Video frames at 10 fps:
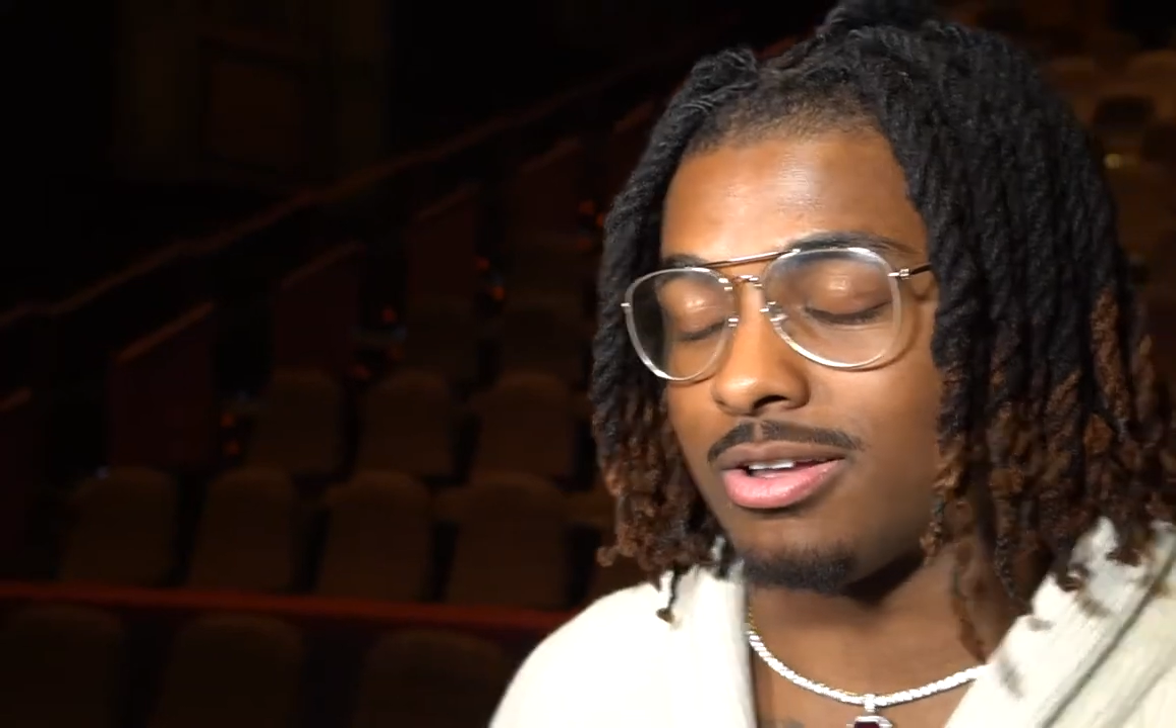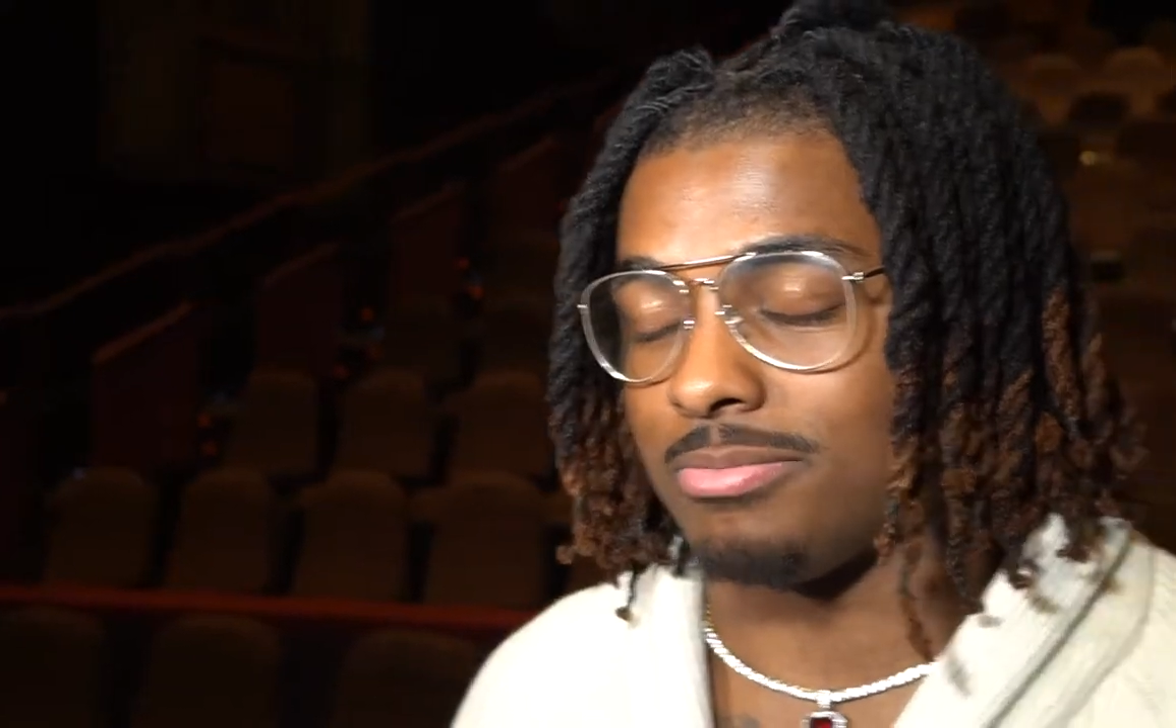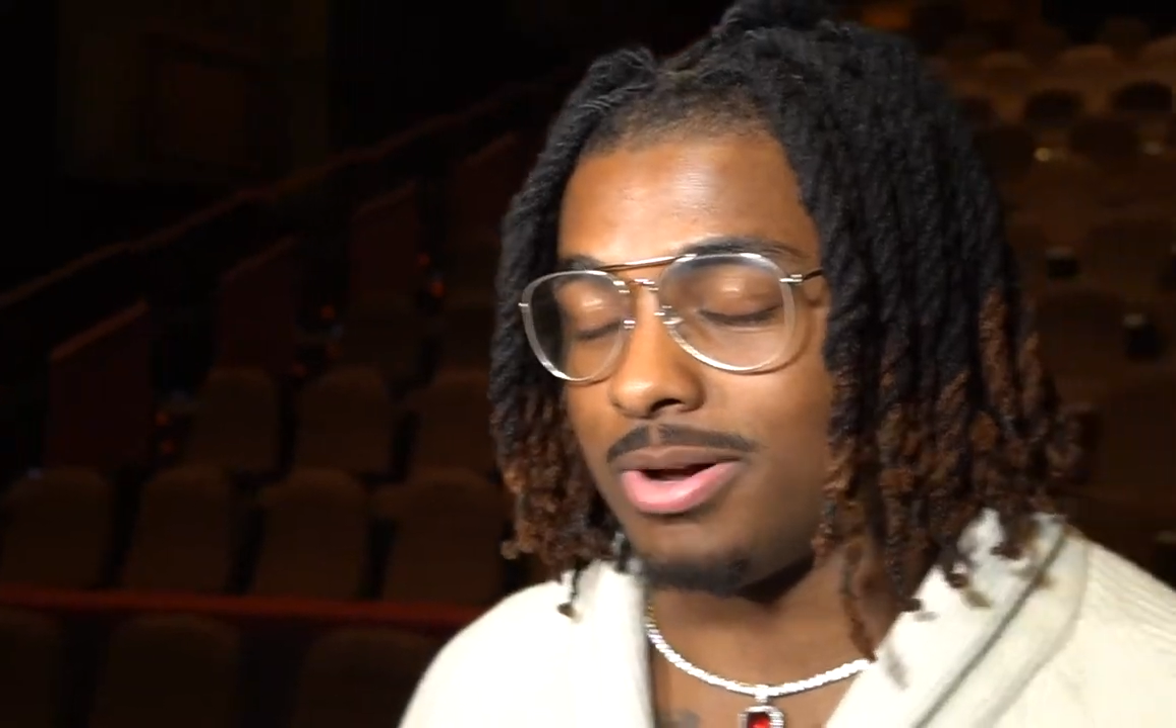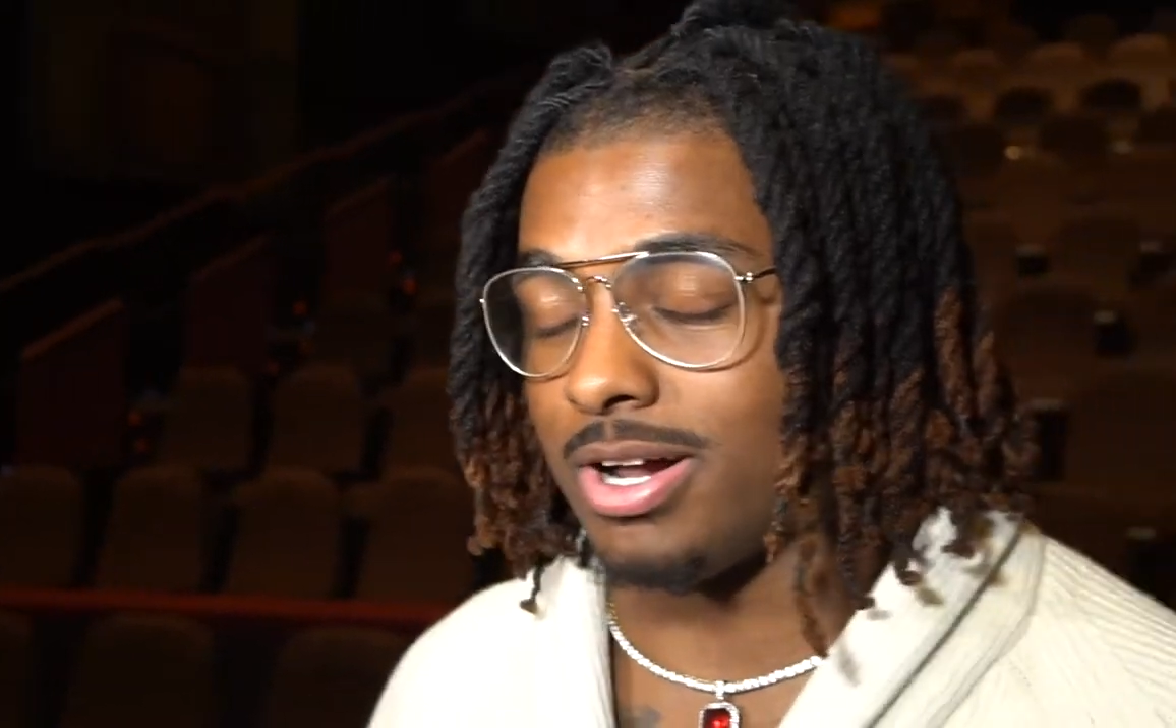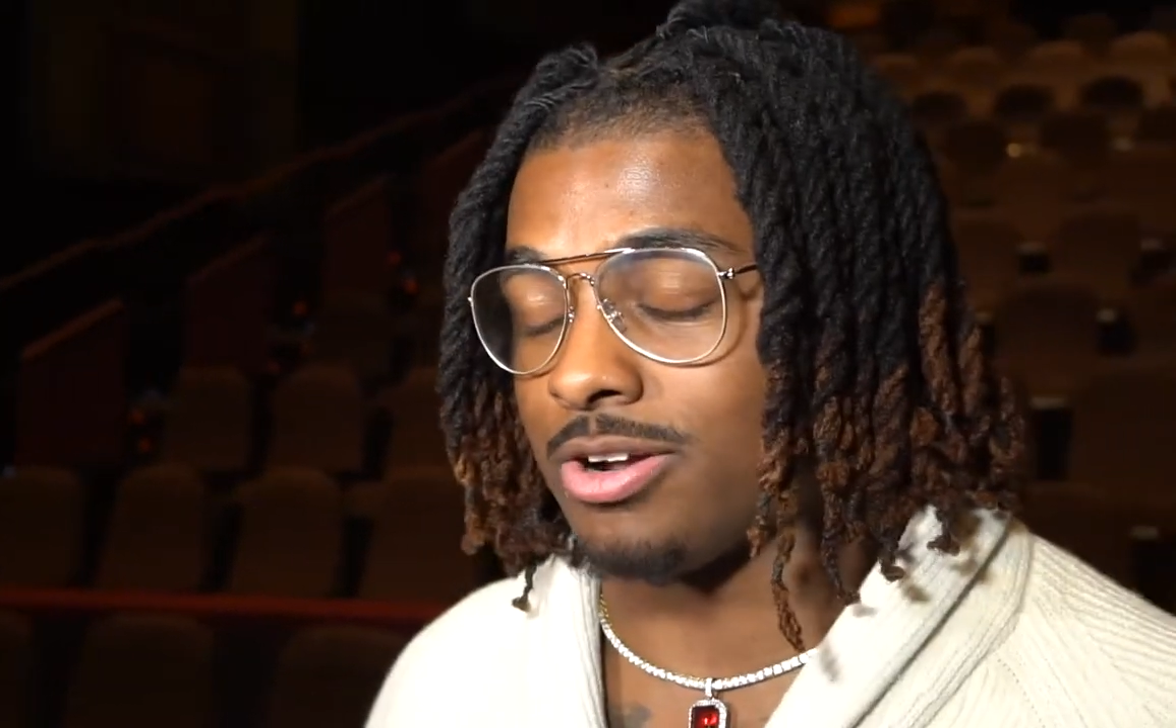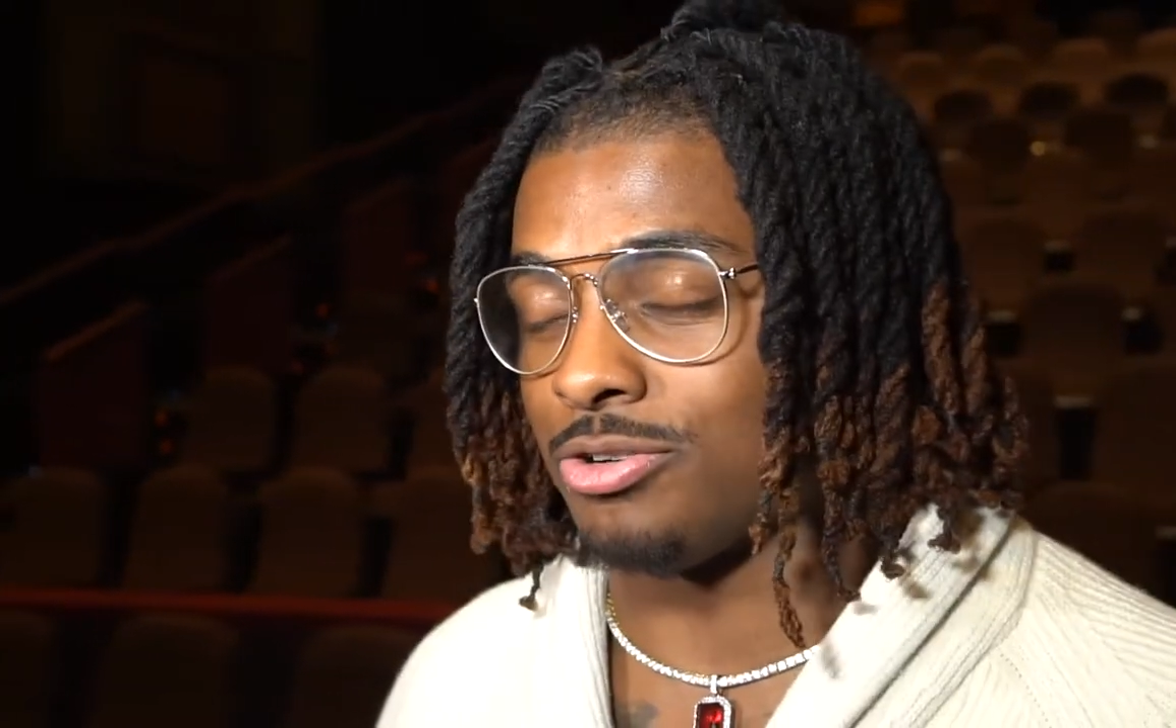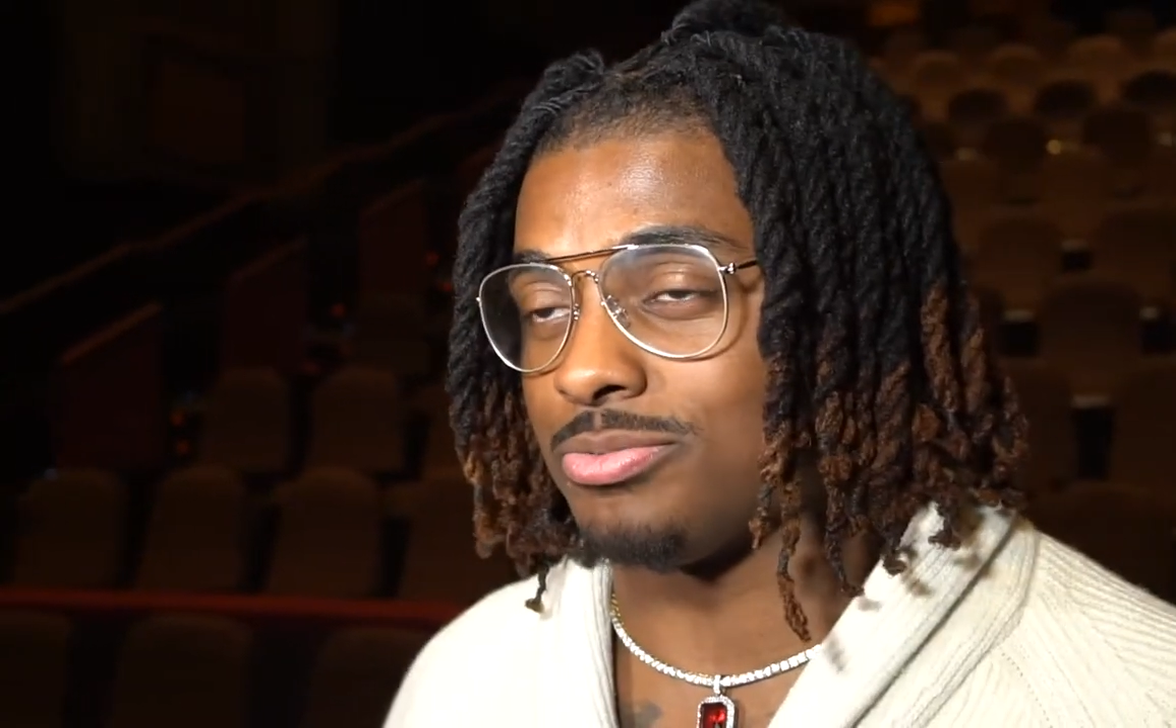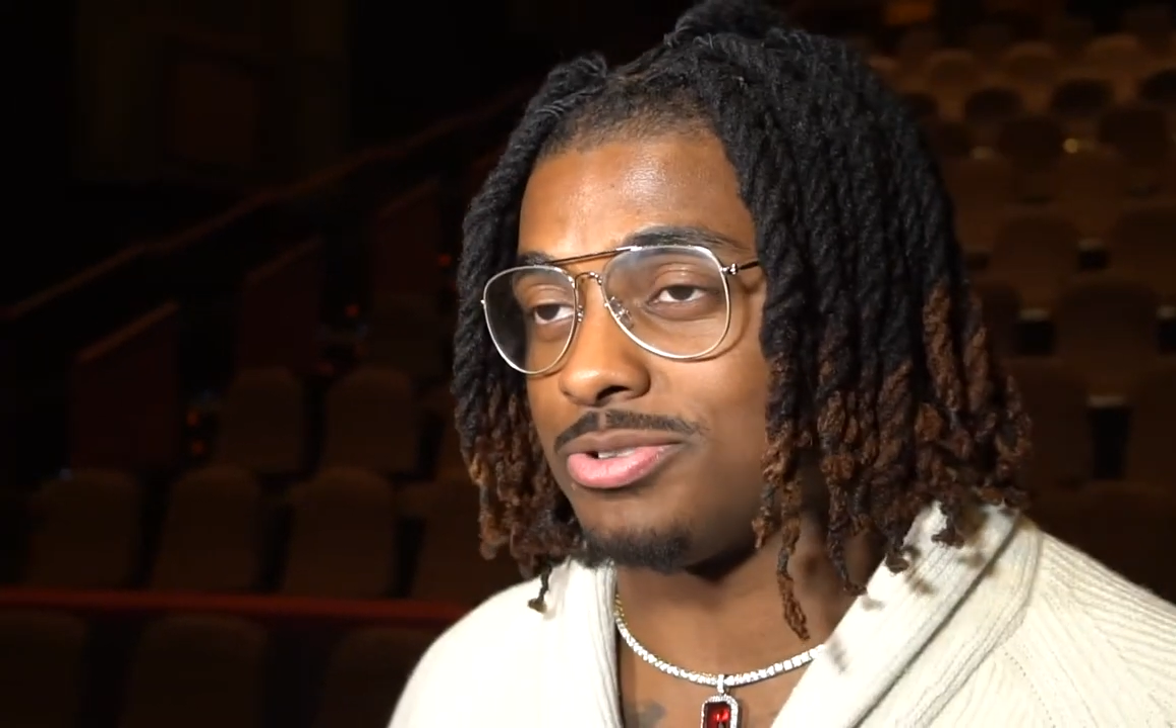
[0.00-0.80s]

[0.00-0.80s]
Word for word: my group